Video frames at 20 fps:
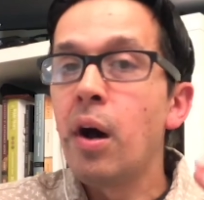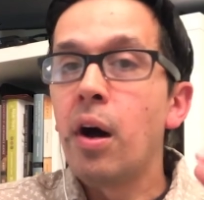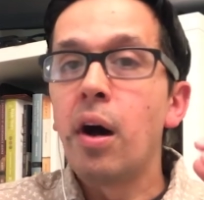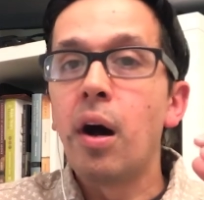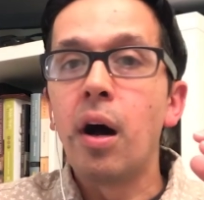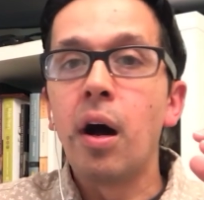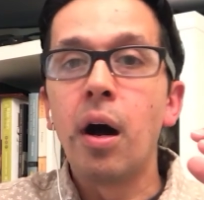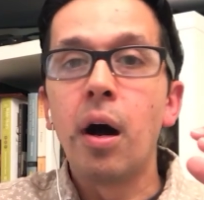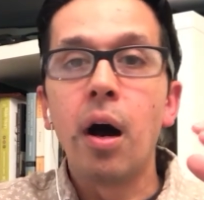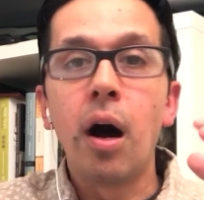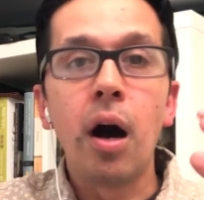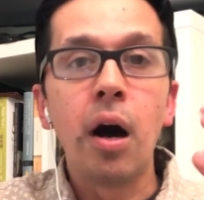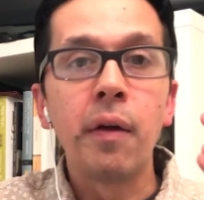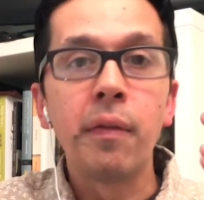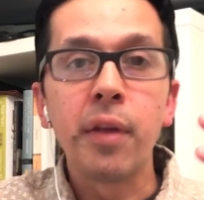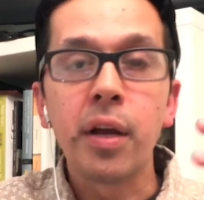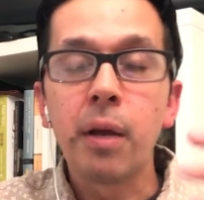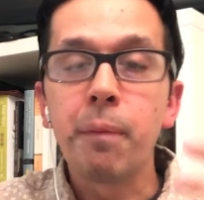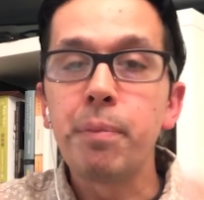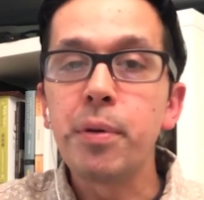
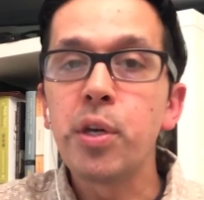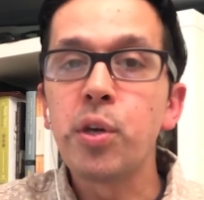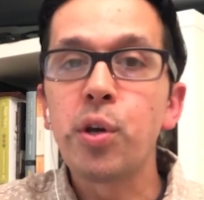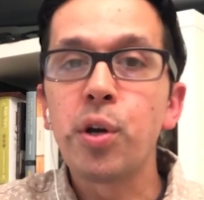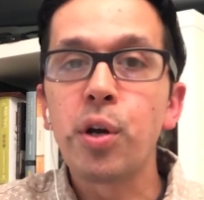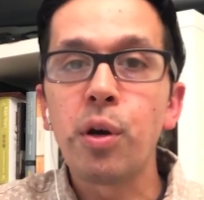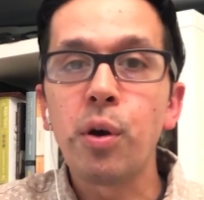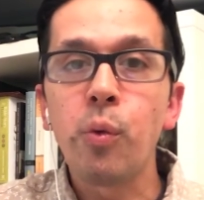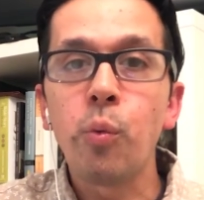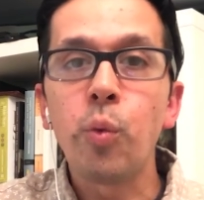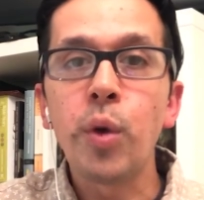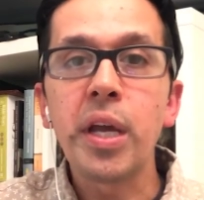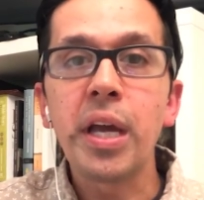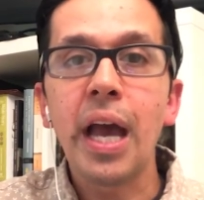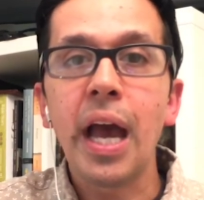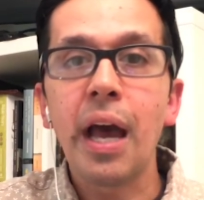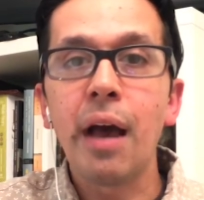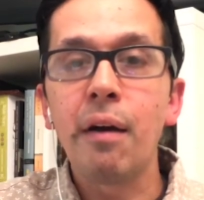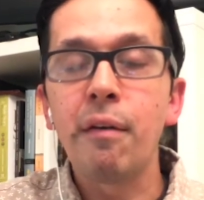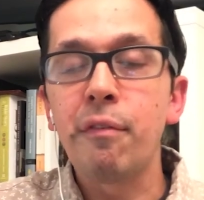on the computer, we
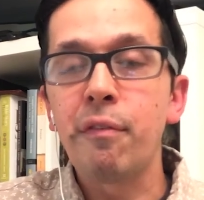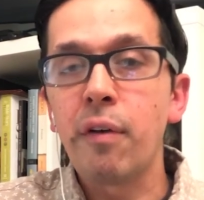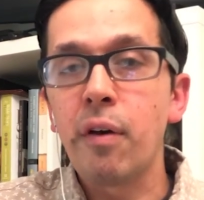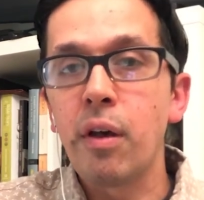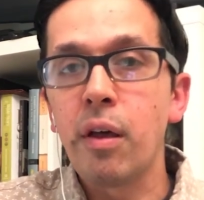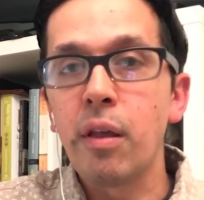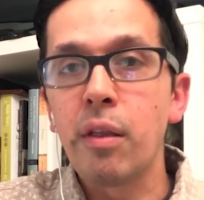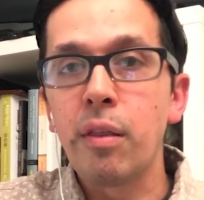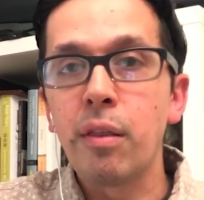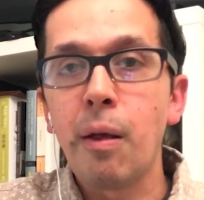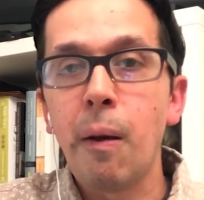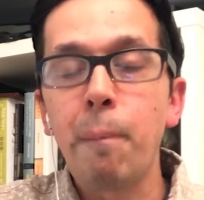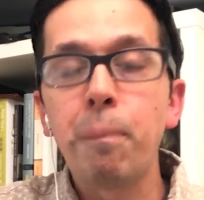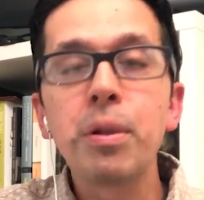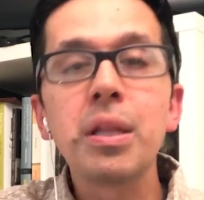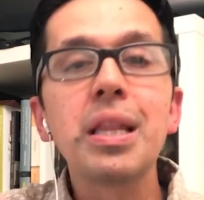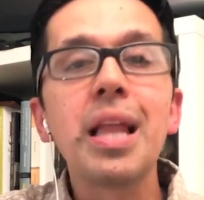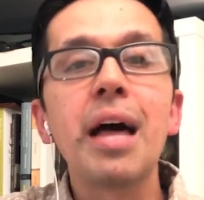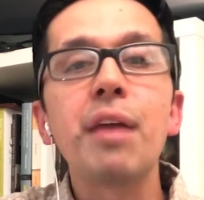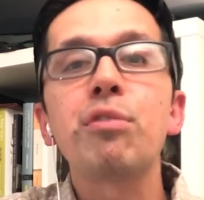have the
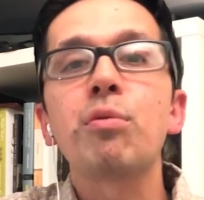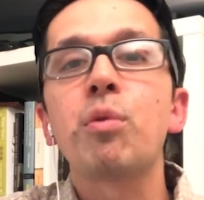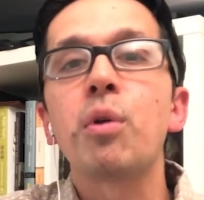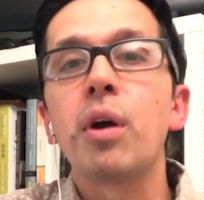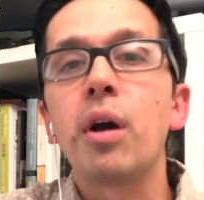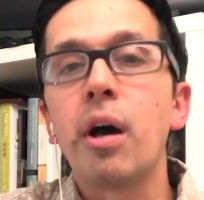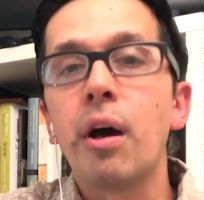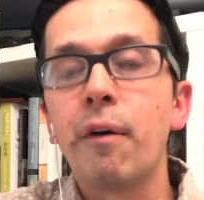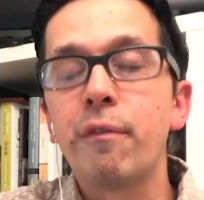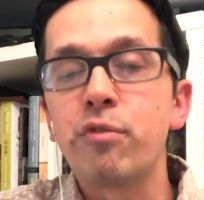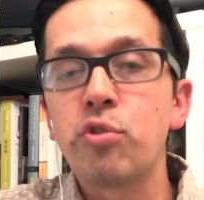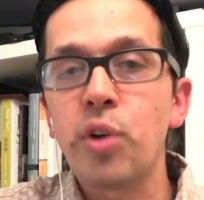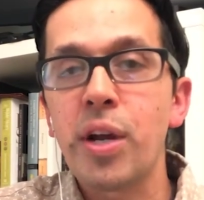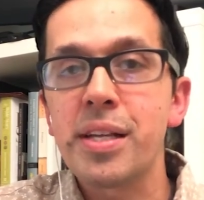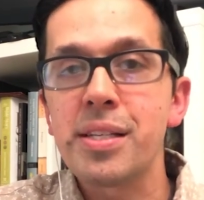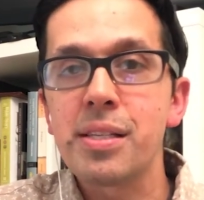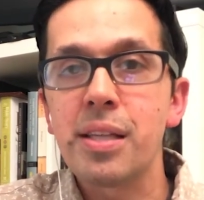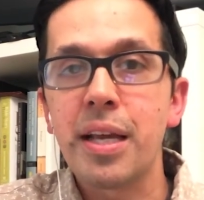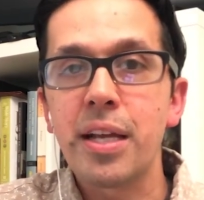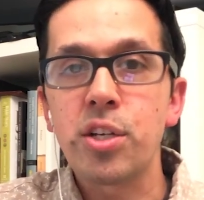plethora of
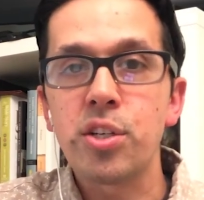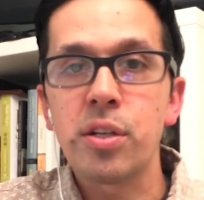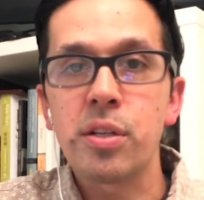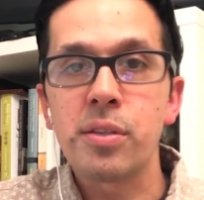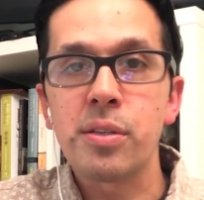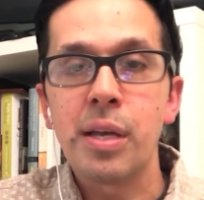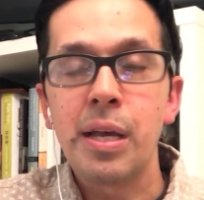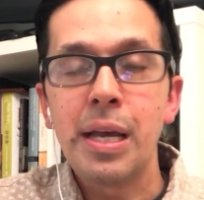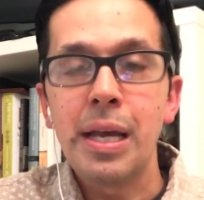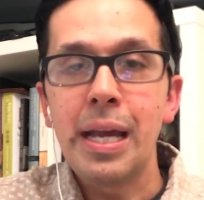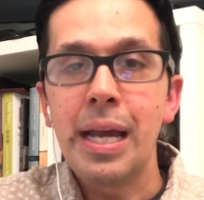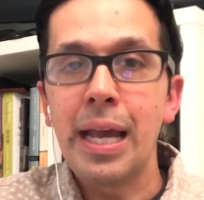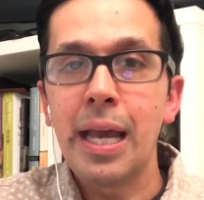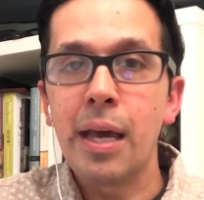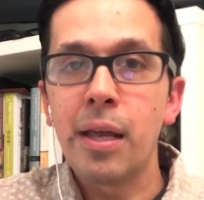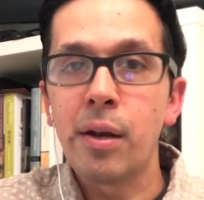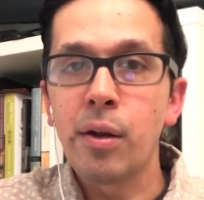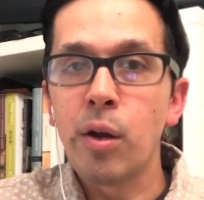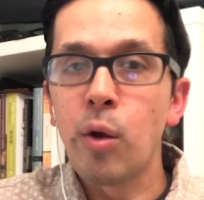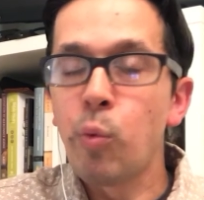translations,
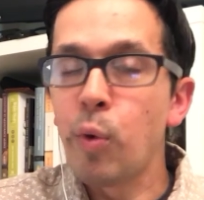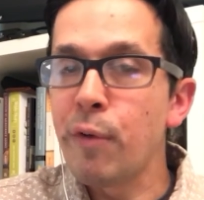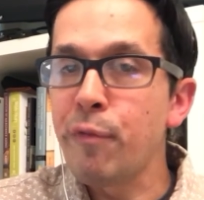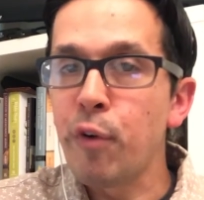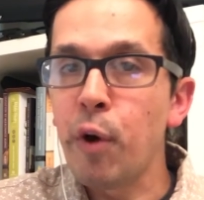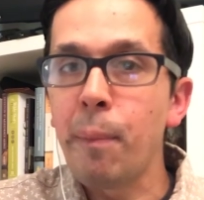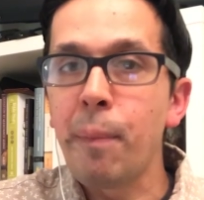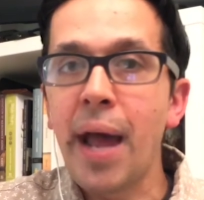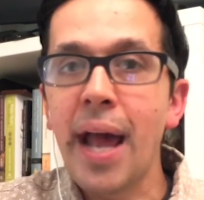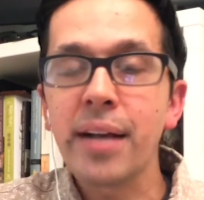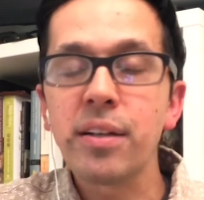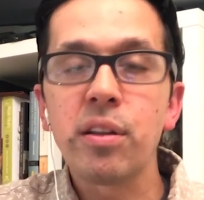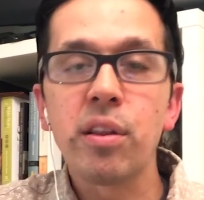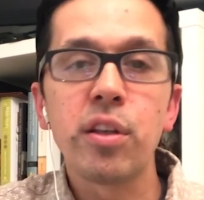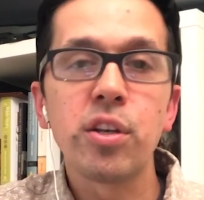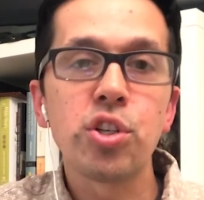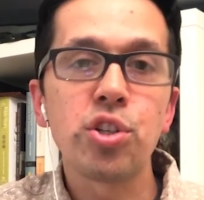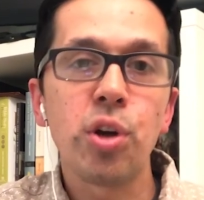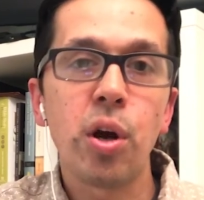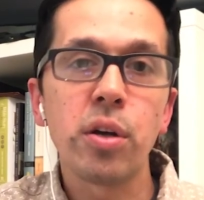and refer back to
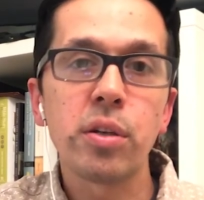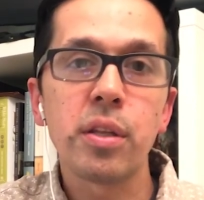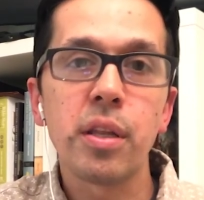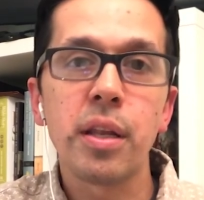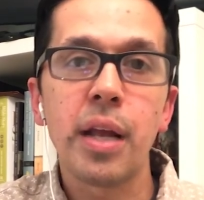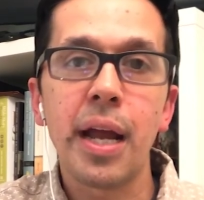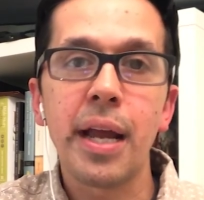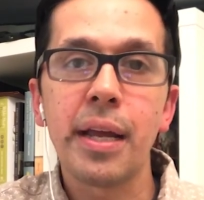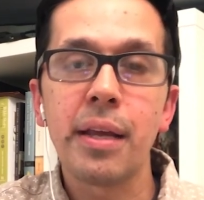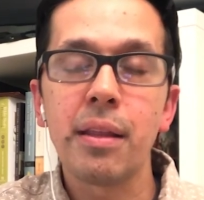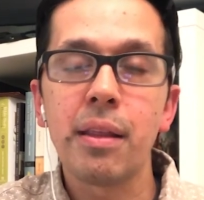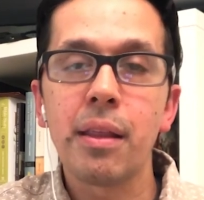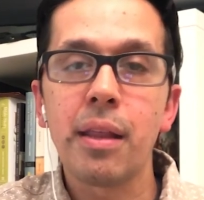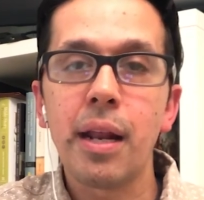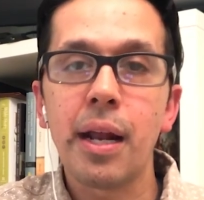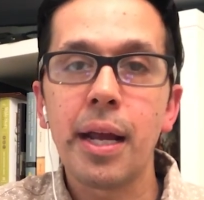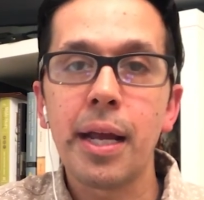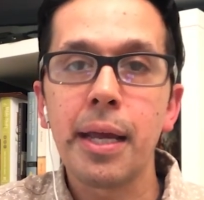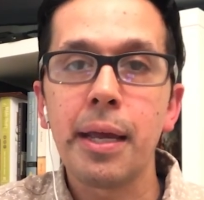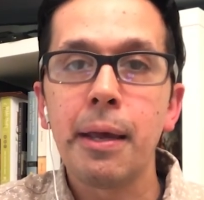the chart that
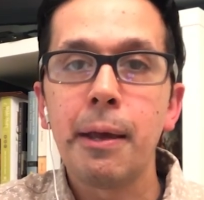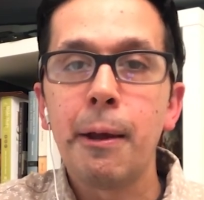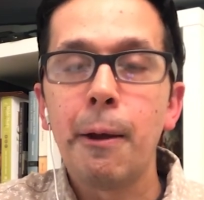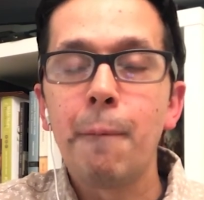I